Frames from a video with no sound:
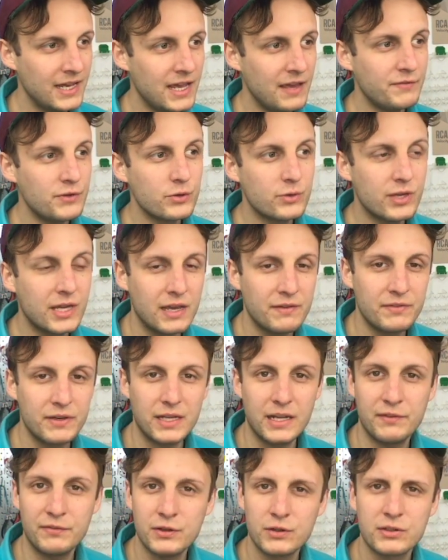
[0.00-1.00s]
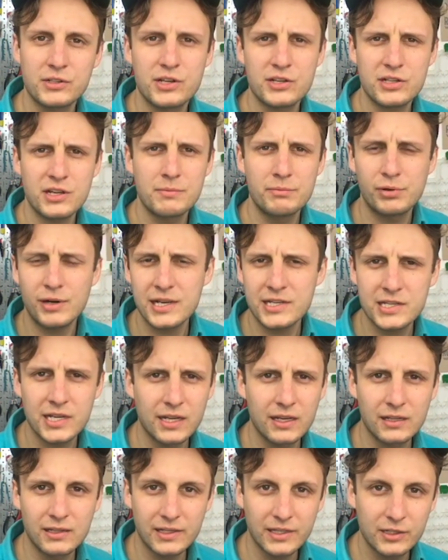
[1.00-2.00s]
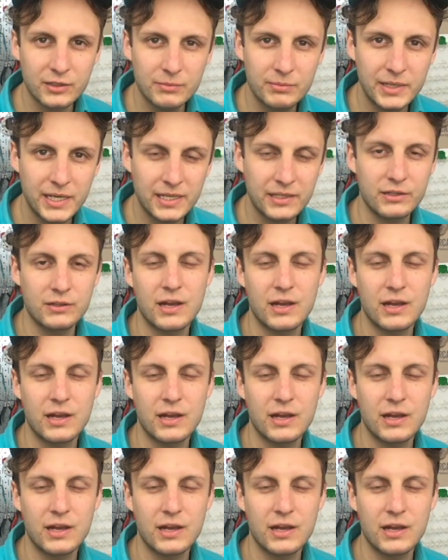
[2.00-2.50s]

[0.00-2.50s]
if you're just compressing a little bit,